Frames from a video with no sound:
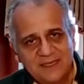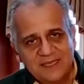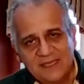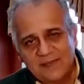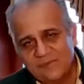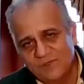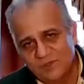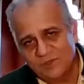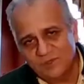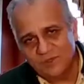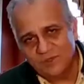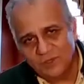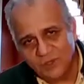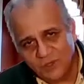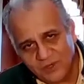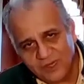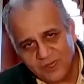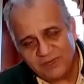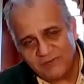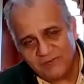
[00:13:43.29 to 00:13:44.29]
came through
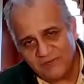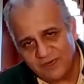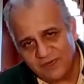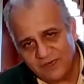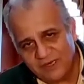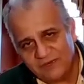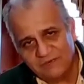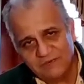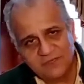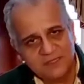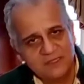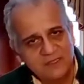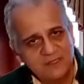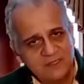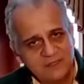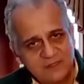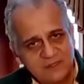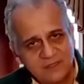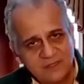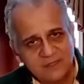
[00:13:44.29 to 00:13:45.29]
your effort with
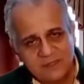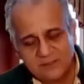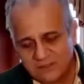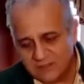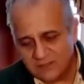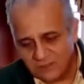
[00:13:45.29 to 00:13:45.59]
Dr.